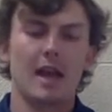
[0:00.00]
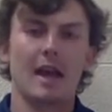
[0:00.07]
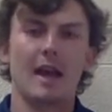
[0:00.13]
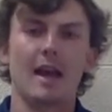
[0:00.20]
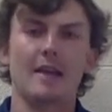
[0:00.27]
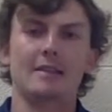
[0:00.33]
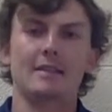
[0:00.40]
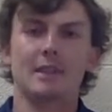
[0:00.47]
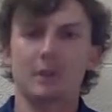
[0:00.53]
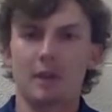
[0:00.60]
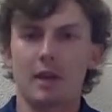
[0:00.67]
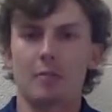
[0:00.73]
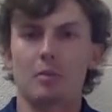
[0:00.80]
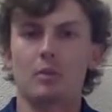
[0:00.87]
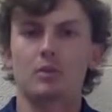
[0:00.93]
as they're
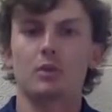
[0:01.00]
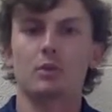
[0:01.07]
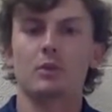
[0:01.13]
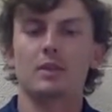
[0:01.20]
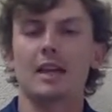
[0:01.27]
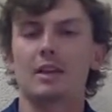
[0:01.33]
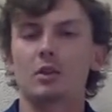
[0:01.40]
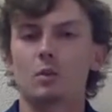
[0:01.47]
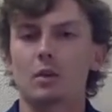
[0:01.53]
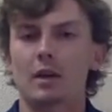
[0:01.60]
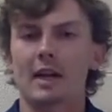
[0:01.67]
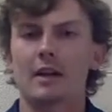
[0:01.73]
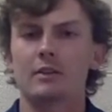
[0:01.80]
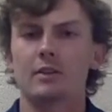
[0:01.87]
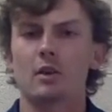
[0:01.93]
able to take the
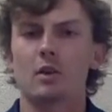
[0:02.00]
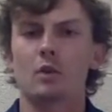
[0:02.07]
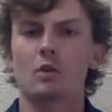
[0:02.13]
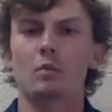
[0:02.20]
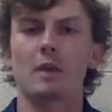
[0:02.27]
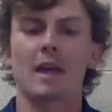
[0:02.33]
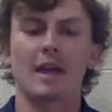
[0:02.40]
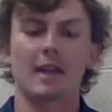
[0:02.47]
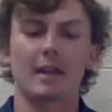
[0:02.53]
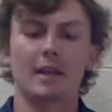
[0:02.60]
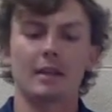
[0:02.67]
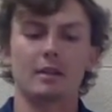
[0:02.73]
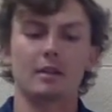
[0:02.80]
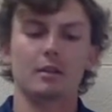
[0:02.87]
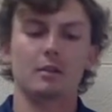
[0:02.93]
workouts home
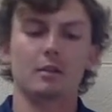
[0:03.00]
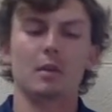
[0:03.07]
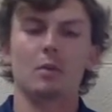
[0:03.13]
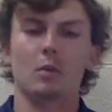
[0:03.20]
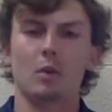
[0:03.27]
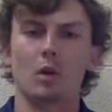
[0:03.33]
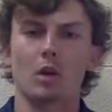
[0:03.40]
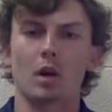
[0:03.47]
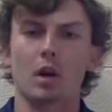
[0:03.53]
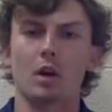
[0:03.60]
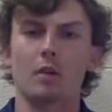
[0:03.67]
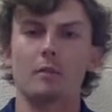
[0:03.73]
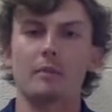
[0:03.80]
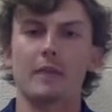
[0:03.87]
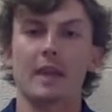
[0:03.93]
and be able to work on
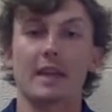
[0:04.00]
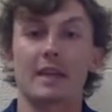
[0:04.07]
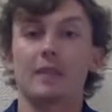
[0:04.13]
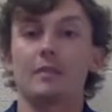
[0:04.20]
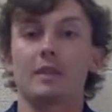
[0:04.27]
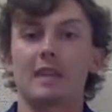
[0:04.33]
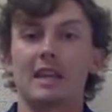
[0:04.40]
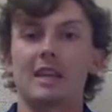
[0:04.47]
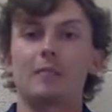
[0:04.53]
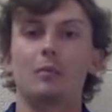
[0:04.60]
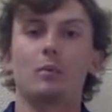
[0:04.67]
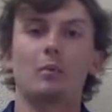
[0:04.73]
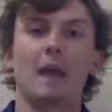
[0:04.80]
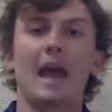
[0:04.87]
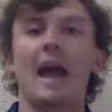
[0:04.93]
them and even keep
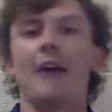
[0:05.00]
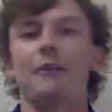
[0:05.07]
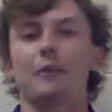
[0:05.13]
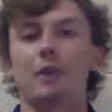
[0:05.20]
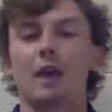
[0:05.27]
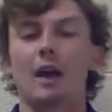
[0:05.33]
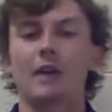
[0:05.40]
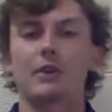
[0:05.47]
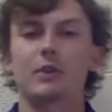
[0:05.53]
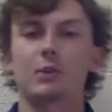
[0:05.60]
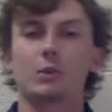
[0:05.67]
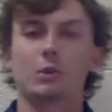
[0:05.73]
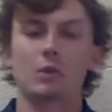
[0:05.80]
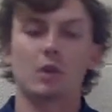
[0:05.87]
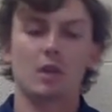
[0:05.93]
them after high
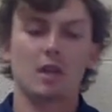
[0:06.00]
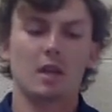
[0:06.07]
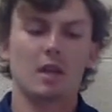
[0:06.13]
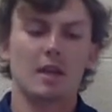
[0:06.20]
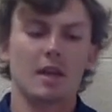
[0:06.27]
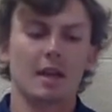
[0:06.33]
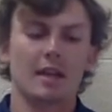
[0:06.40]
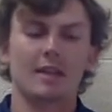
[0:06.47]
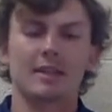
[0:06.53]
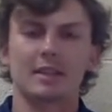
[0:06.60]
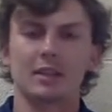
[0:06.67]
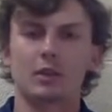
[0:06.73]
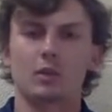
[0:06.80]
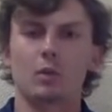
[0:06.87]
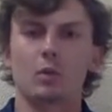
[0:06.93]
school and
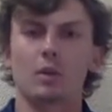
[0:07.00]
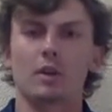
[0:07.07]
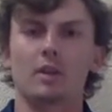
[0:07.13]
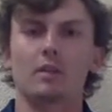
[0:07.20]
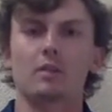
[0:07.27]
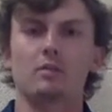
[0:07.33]
continue to work